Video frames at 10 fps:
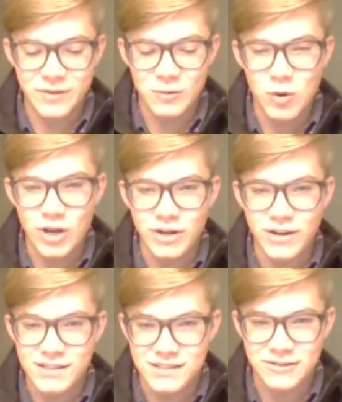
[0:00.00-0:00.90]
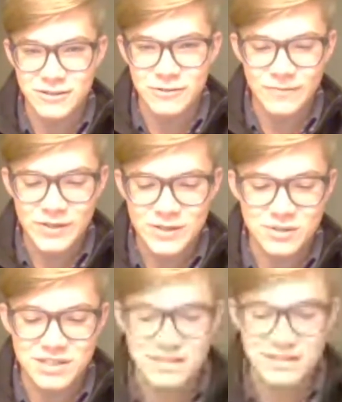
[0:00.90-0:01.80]
1 is 0, so
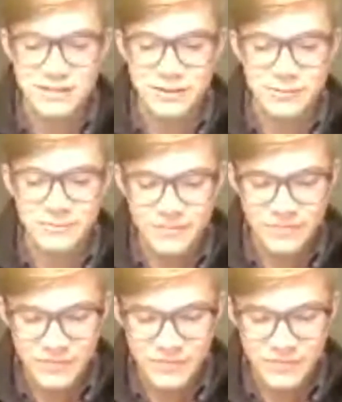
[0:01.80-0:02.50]
it's just 0.